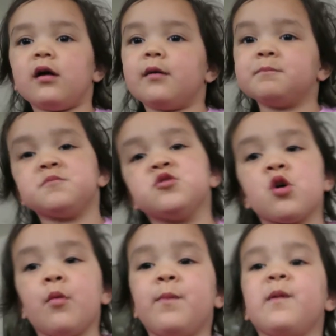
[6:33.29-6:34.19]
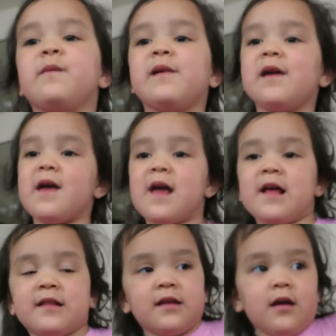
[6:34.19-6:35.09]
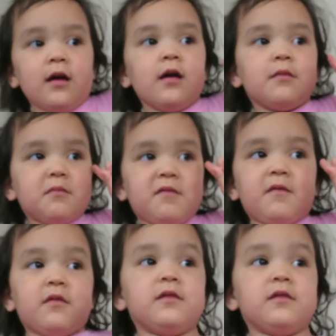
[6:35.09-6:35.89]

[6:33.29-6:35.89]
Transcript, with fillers: Um, strawberry and blueberry